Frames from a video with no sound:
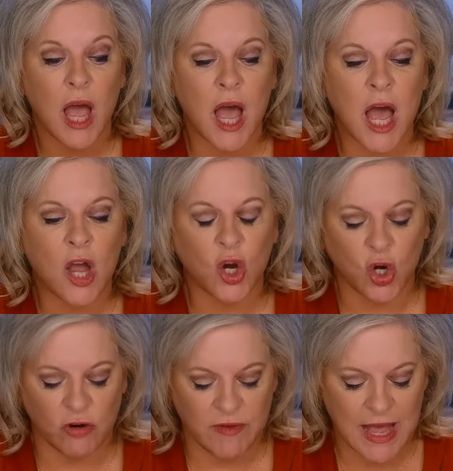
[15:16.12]

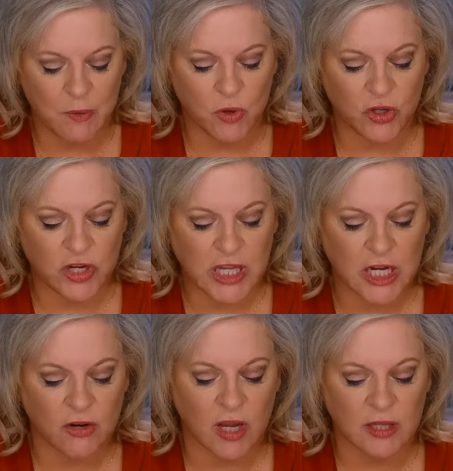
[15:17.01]
Irv, I want you to
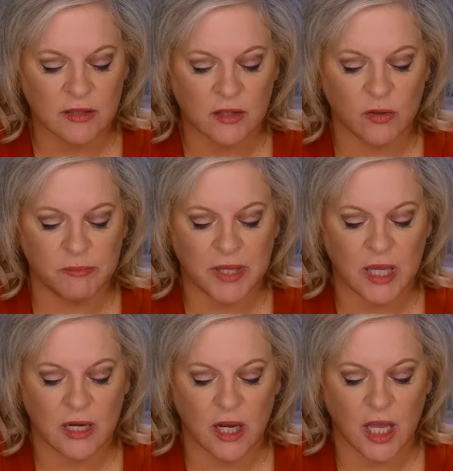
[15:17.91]
hear a little
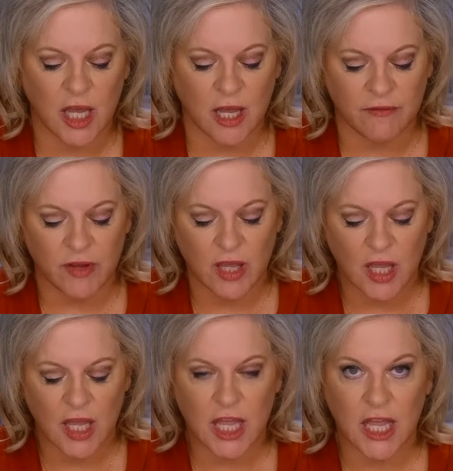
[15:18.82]
bit of
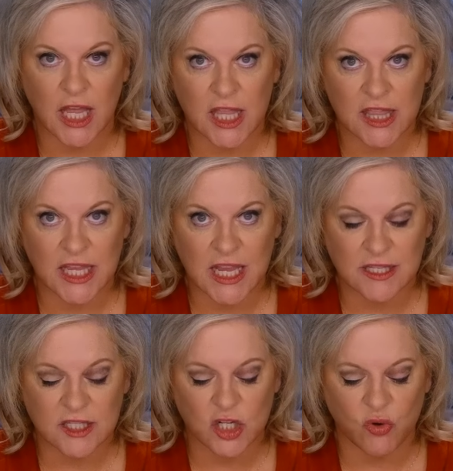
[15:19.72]
the
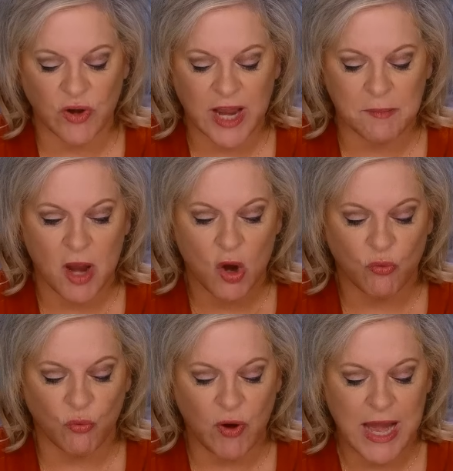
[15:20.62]
Instagram
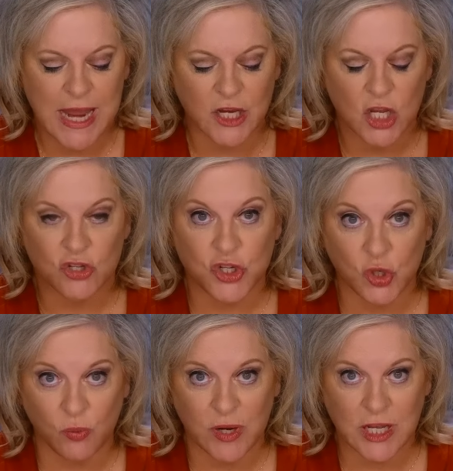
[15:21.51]
rant
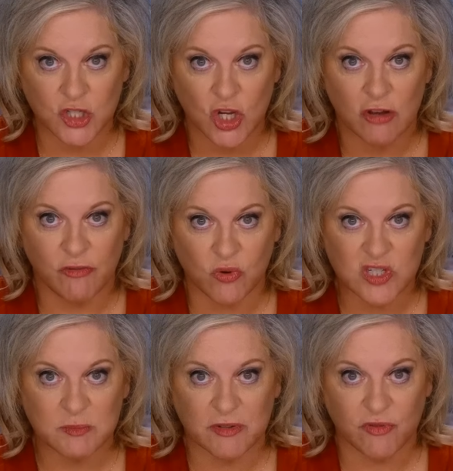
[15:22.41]
to which
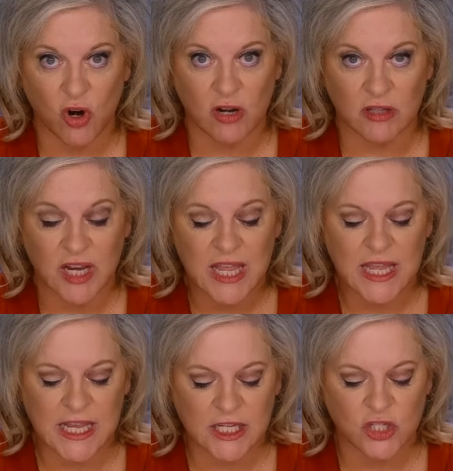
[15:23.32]
Forrest McFarland
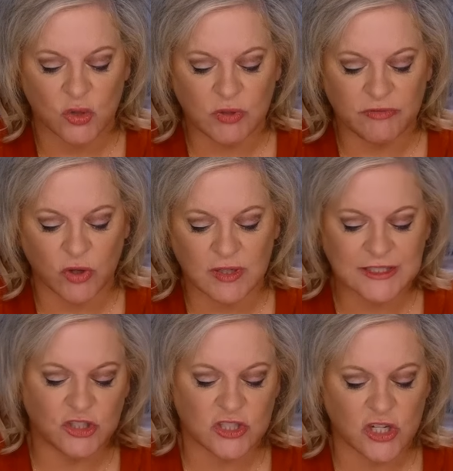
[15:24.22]
is referring.
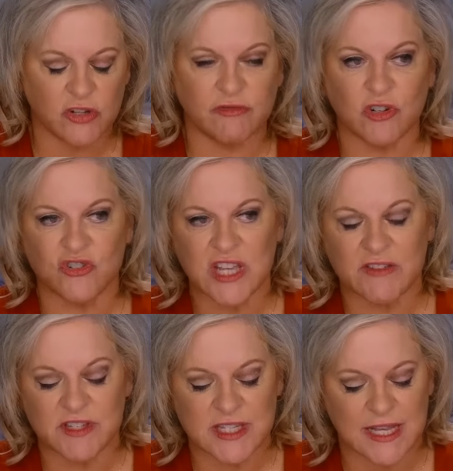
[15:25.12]
Let's just hear the first
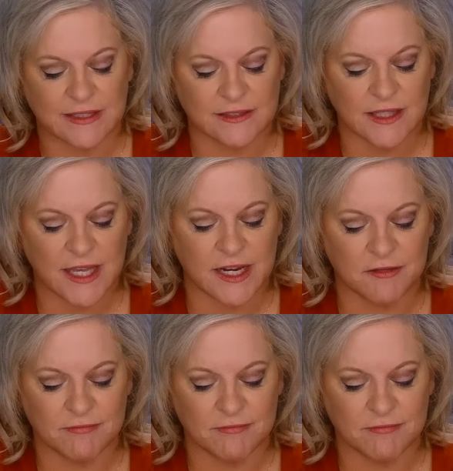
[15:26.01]
7 seconds. Hit it.